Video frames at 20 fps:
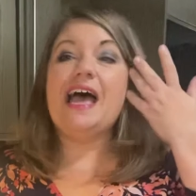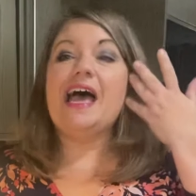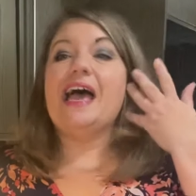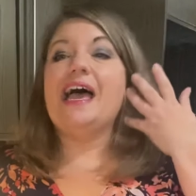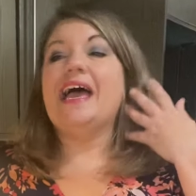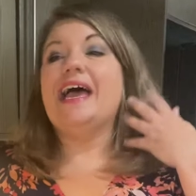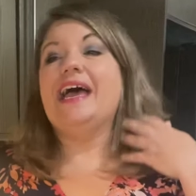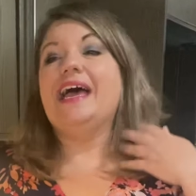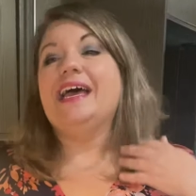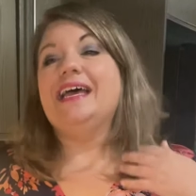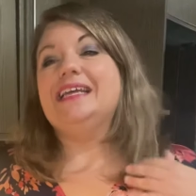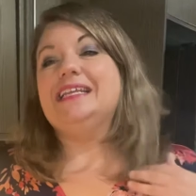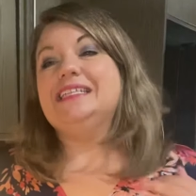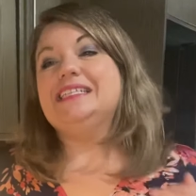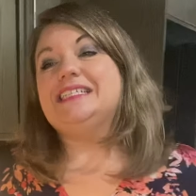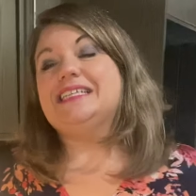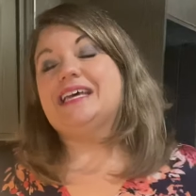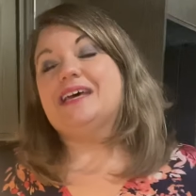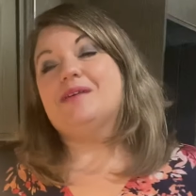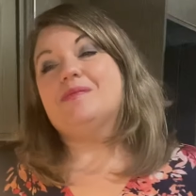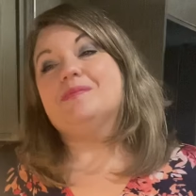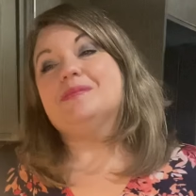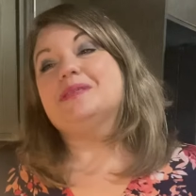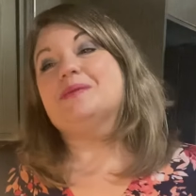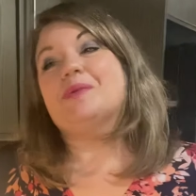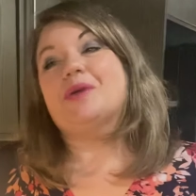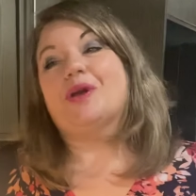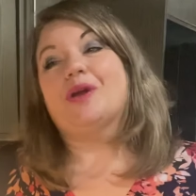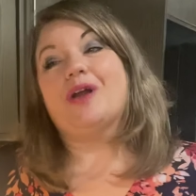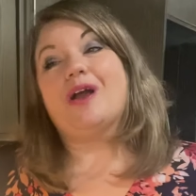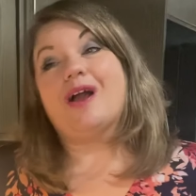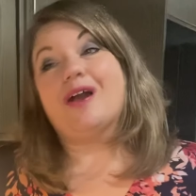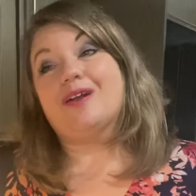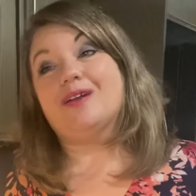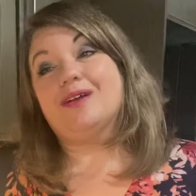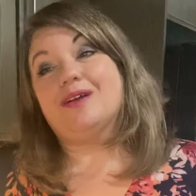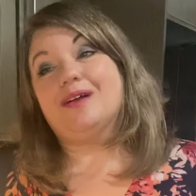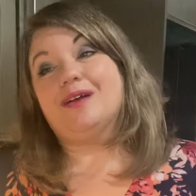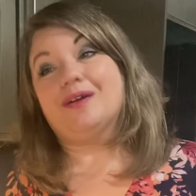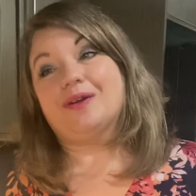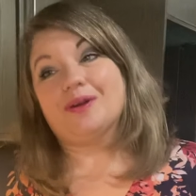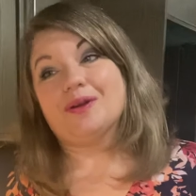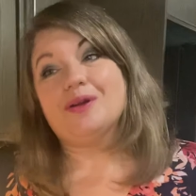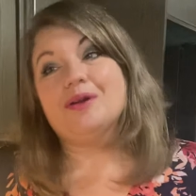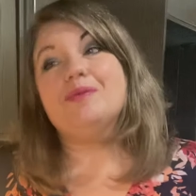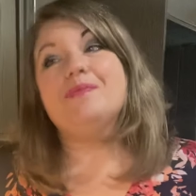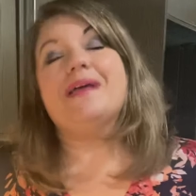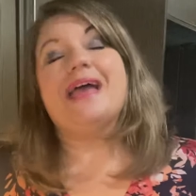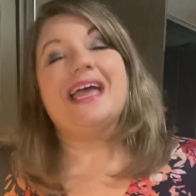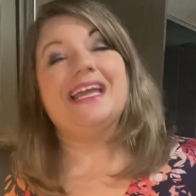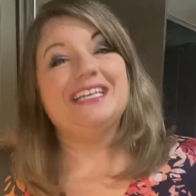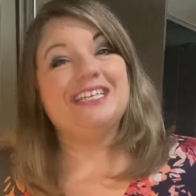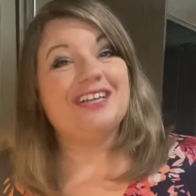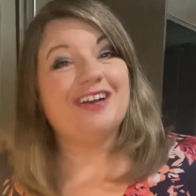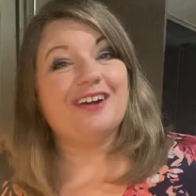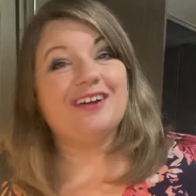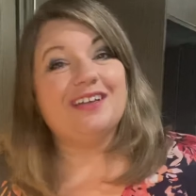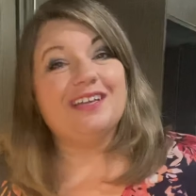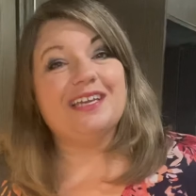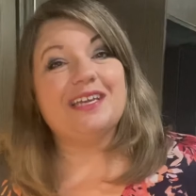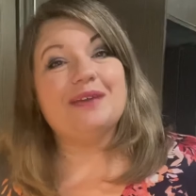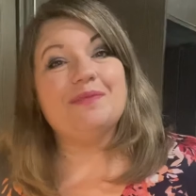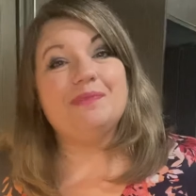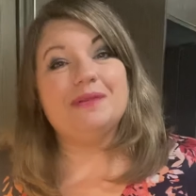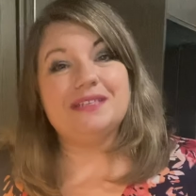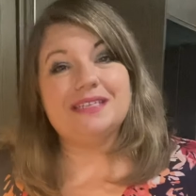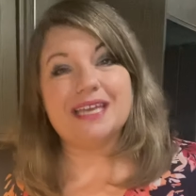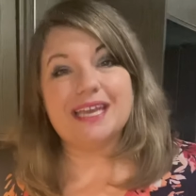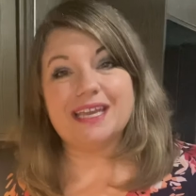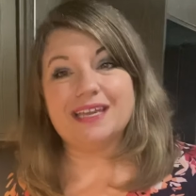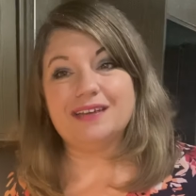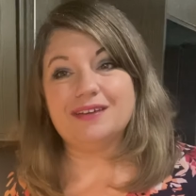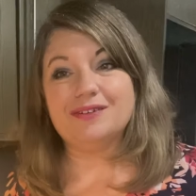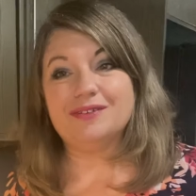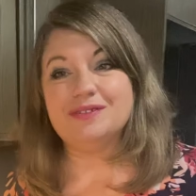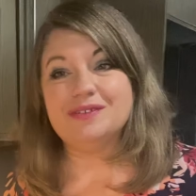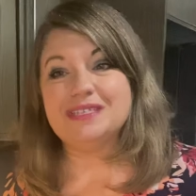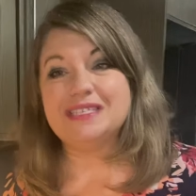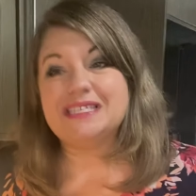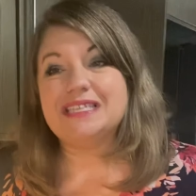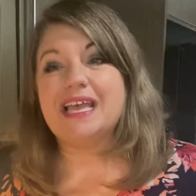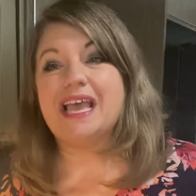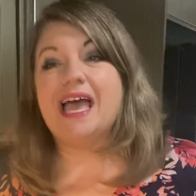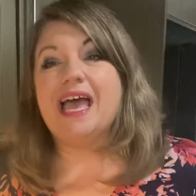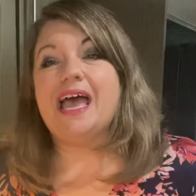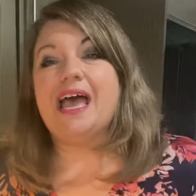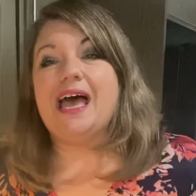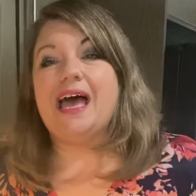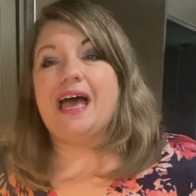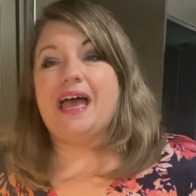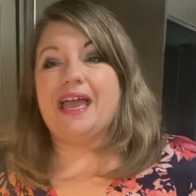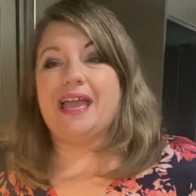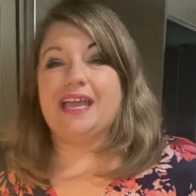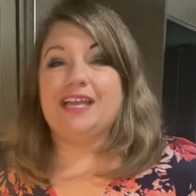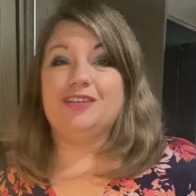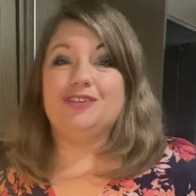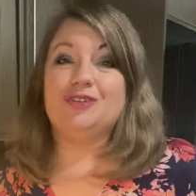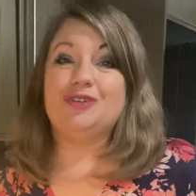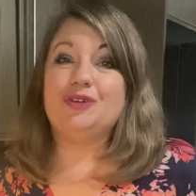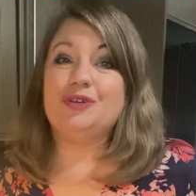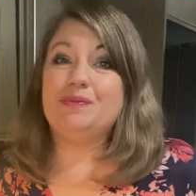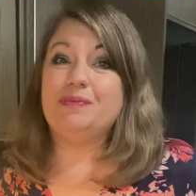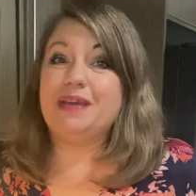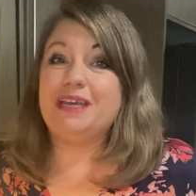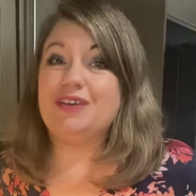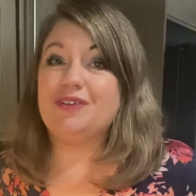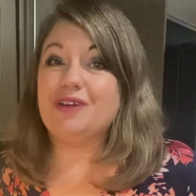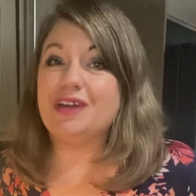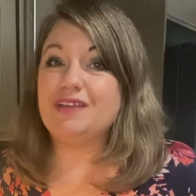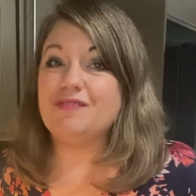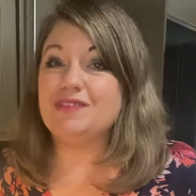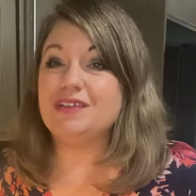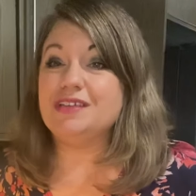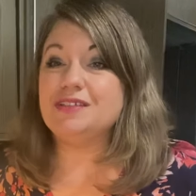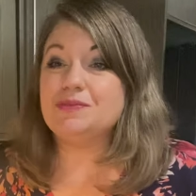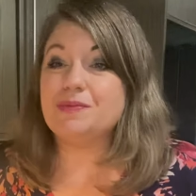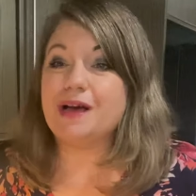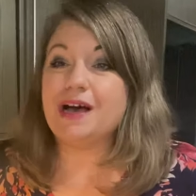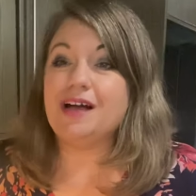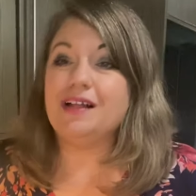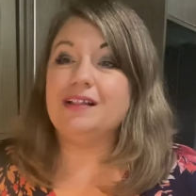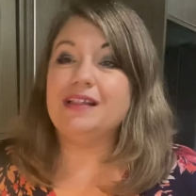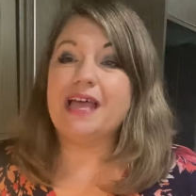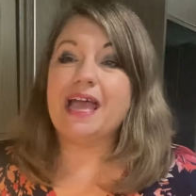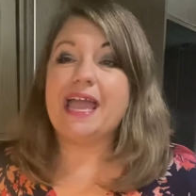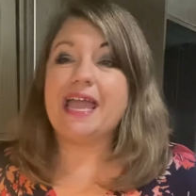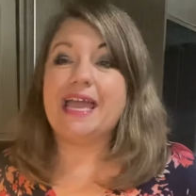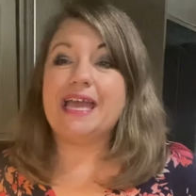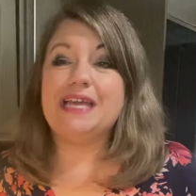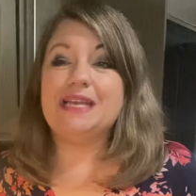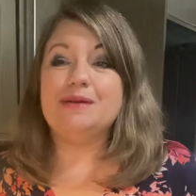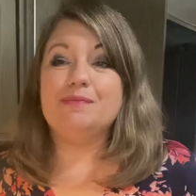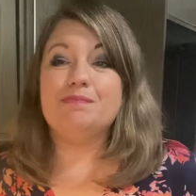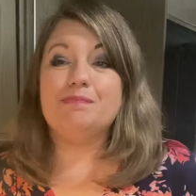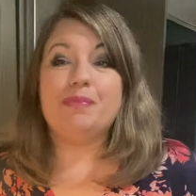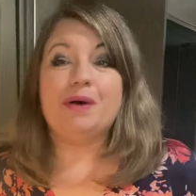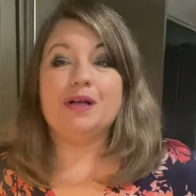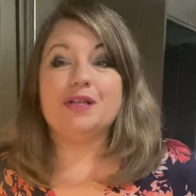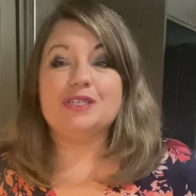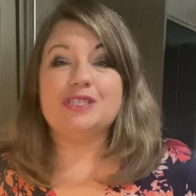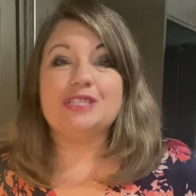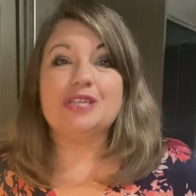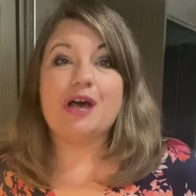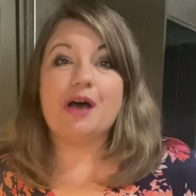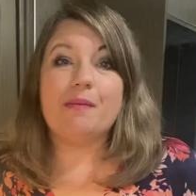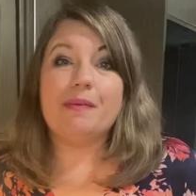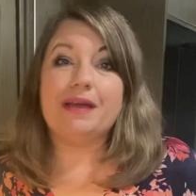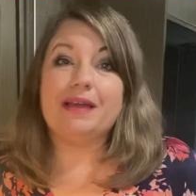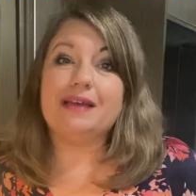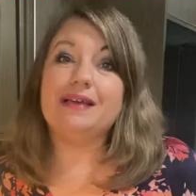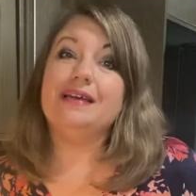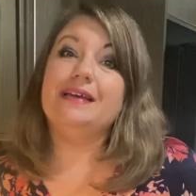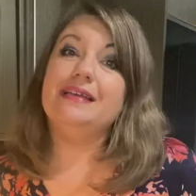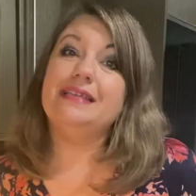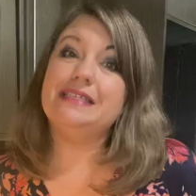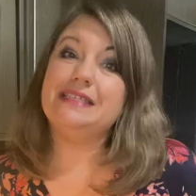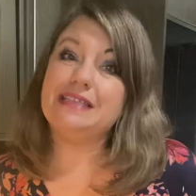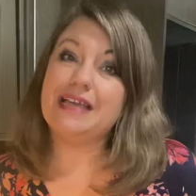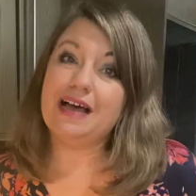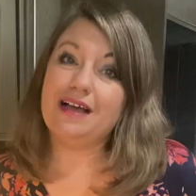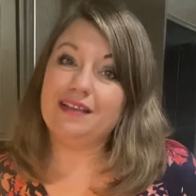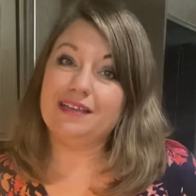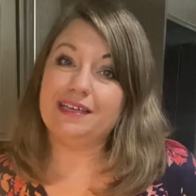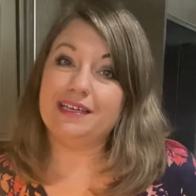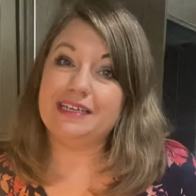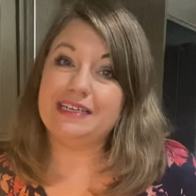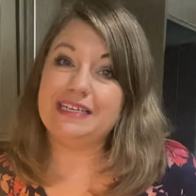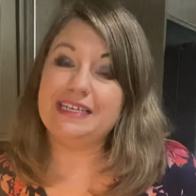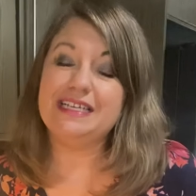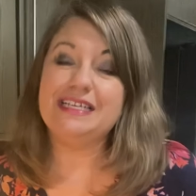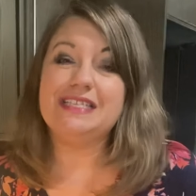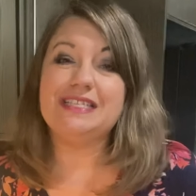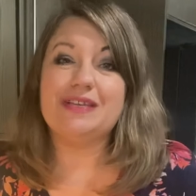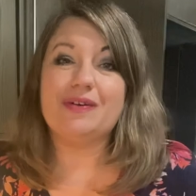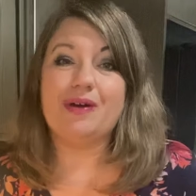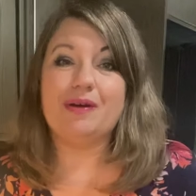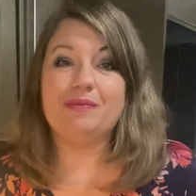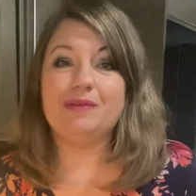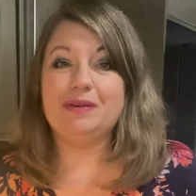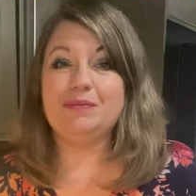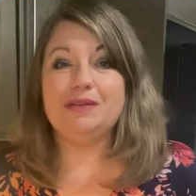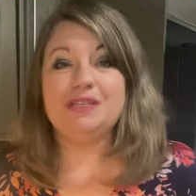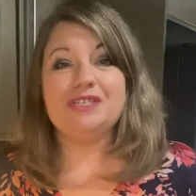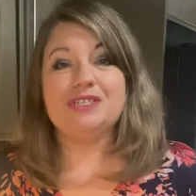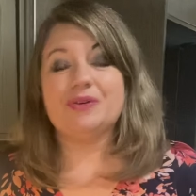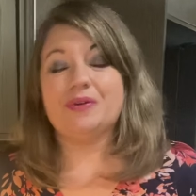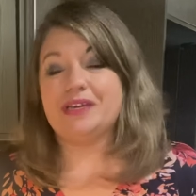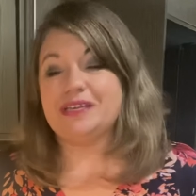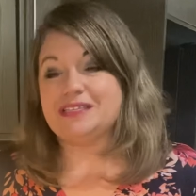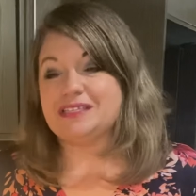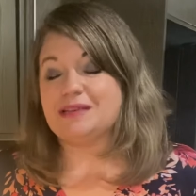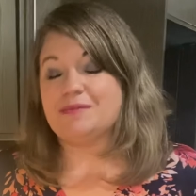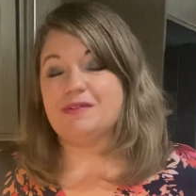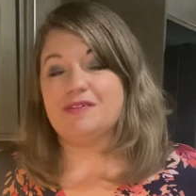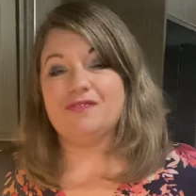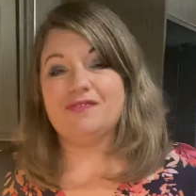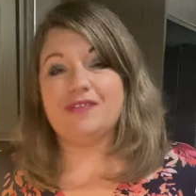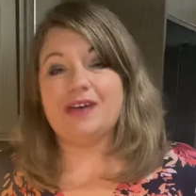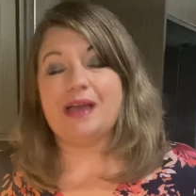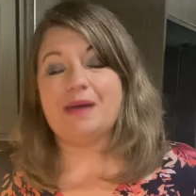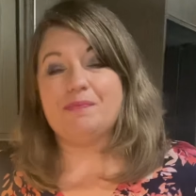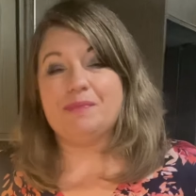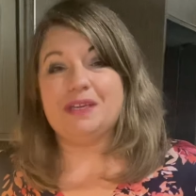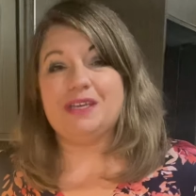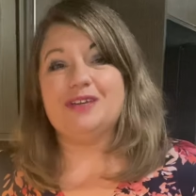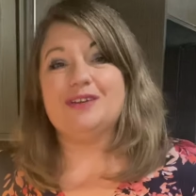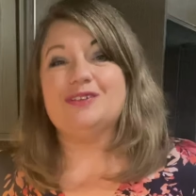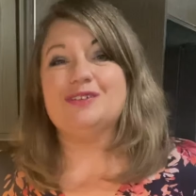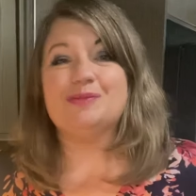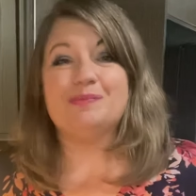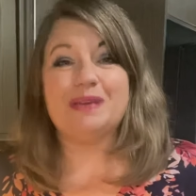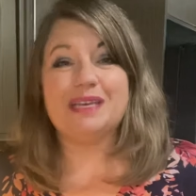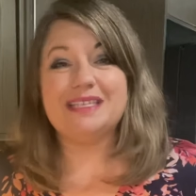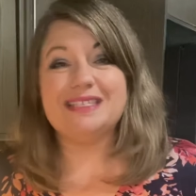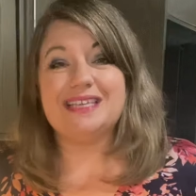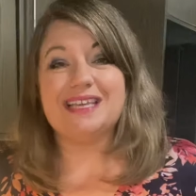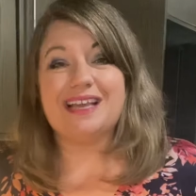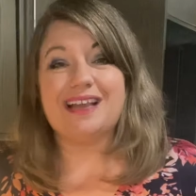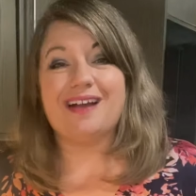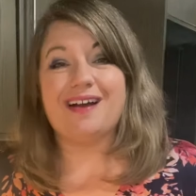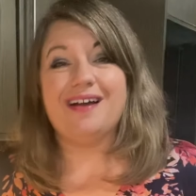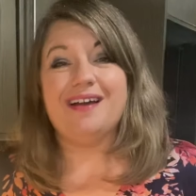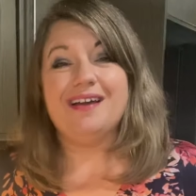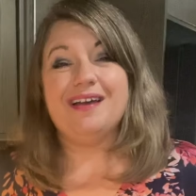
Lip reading: and some herb and garlic potatoes. And you could make gravy as well, and balsamic salad. So I'm going to be showing some of Epicure's amazing